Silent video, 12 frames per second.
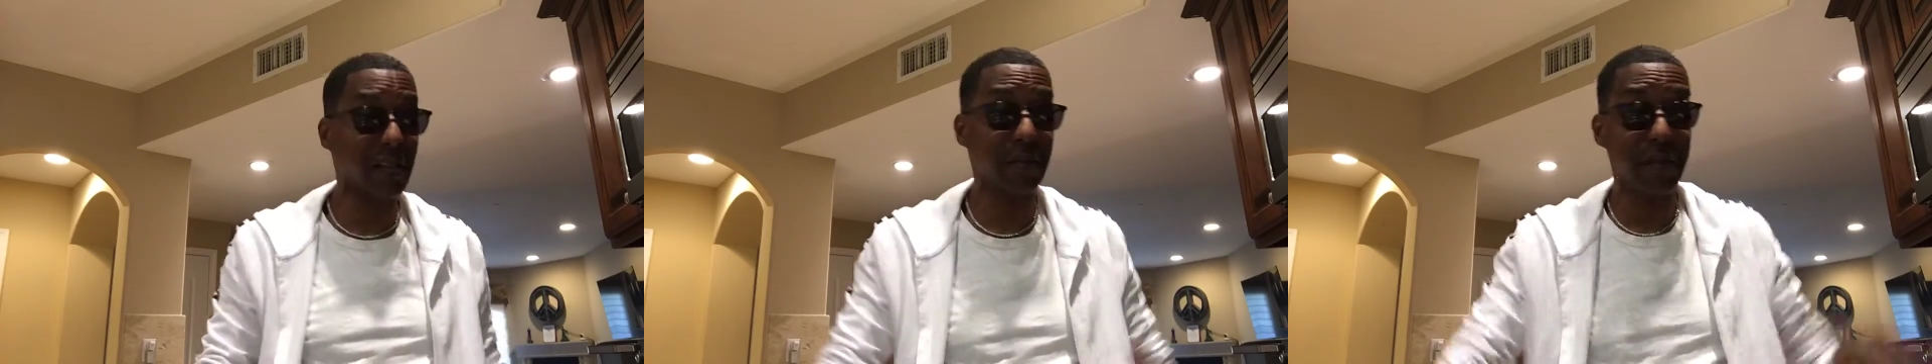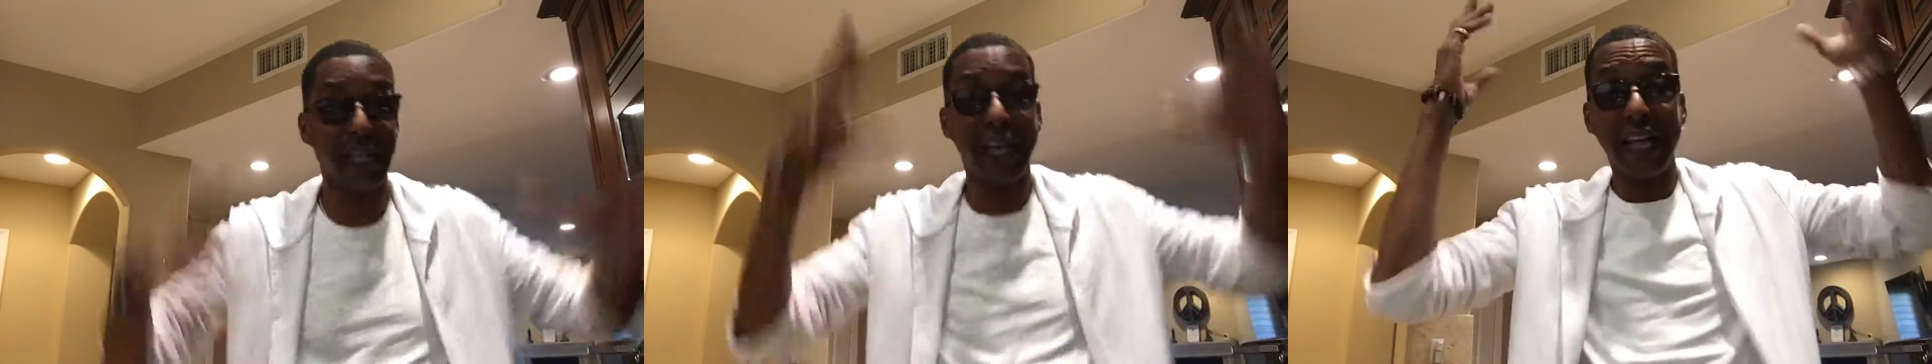
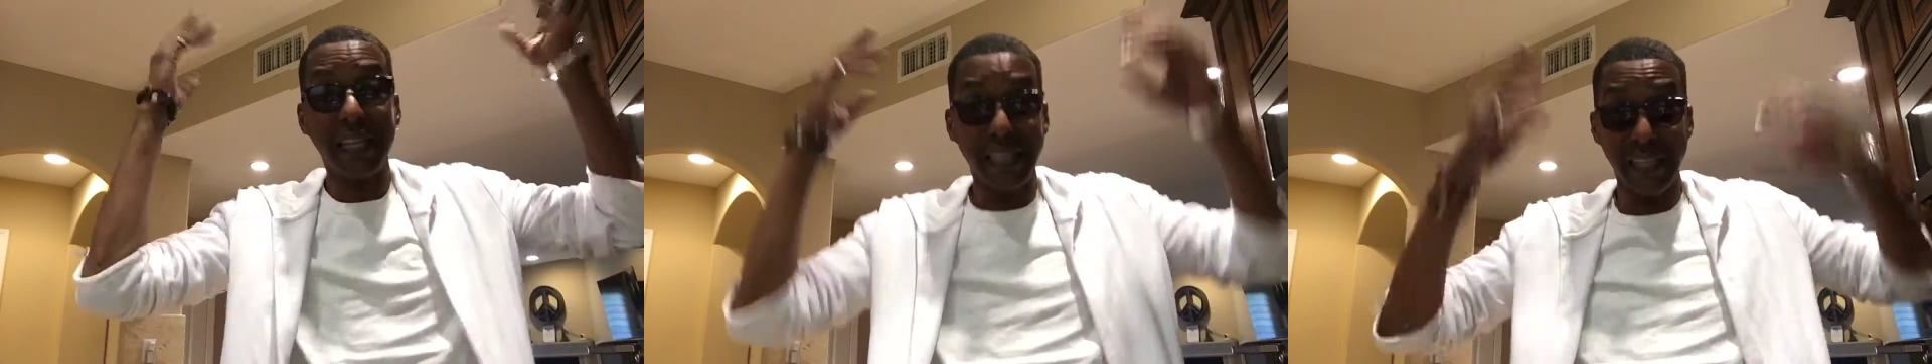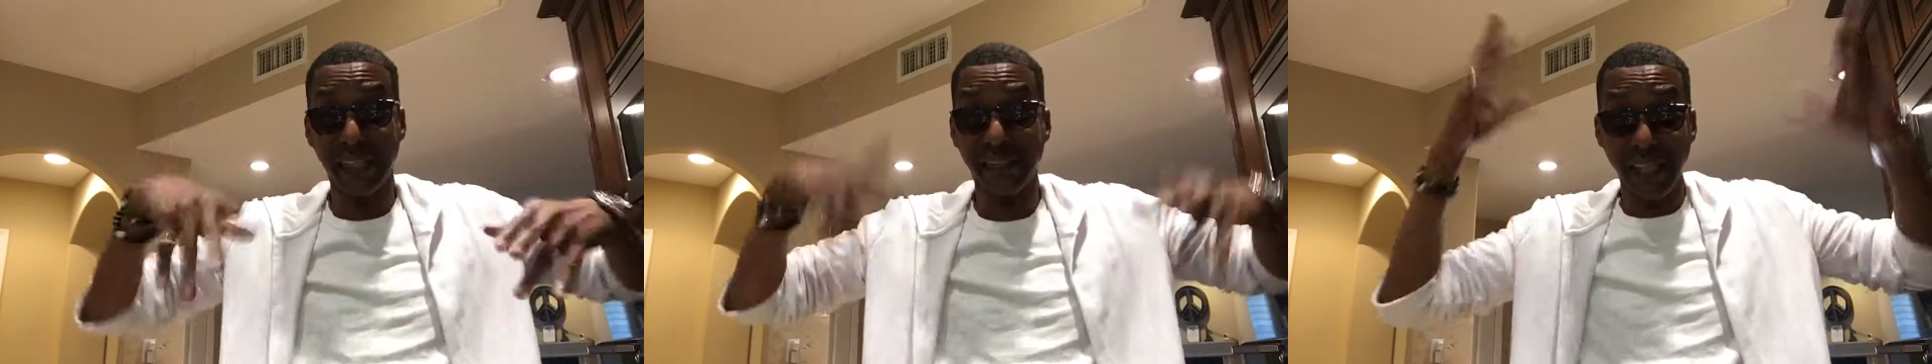talking about God
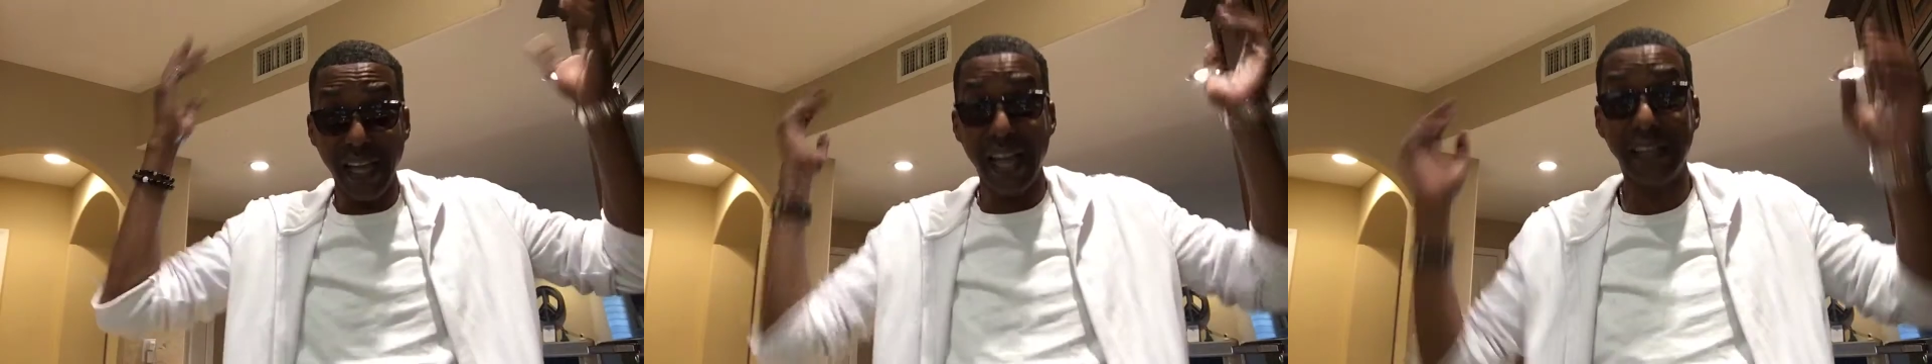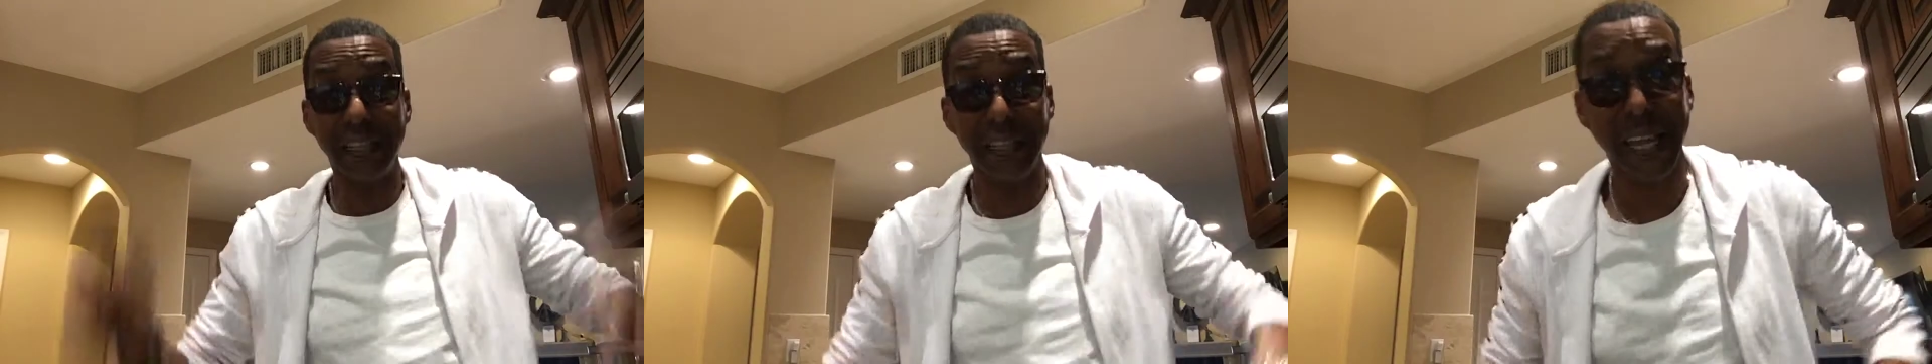did this and
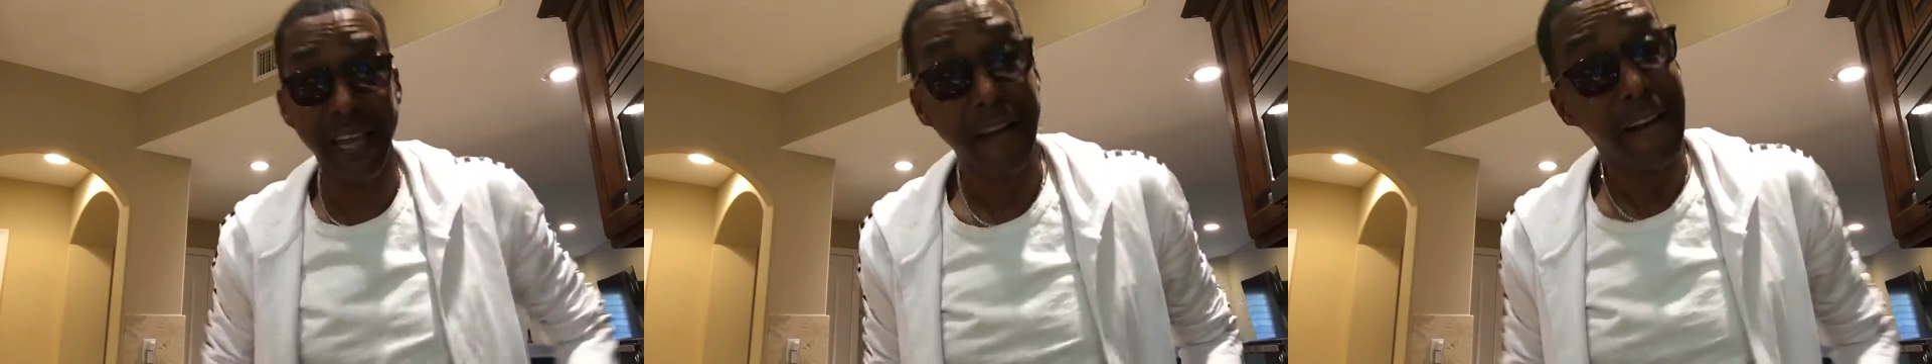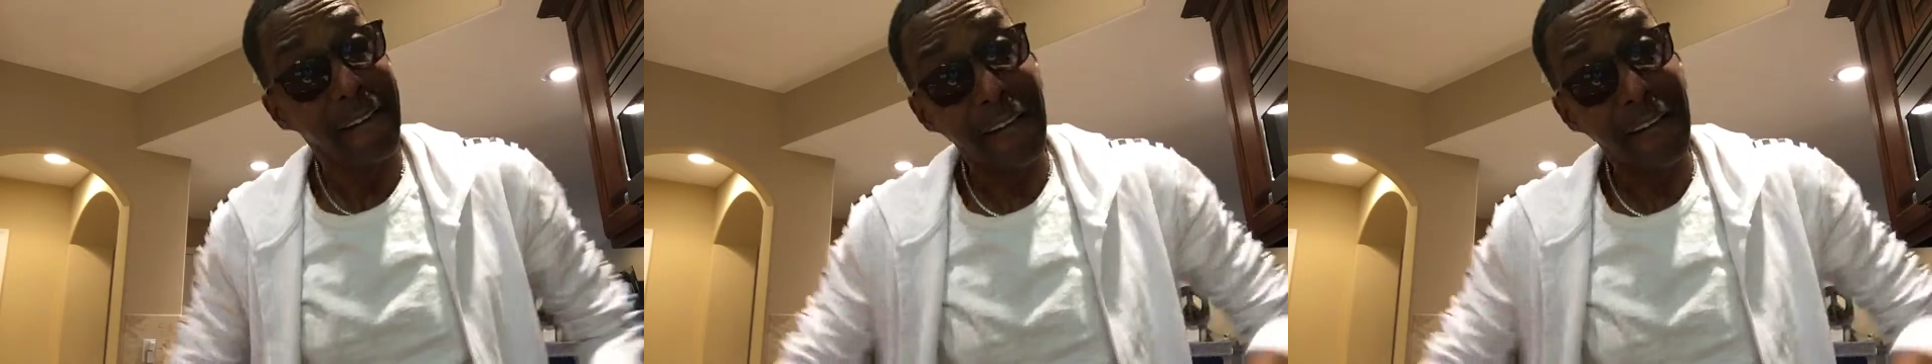God did that.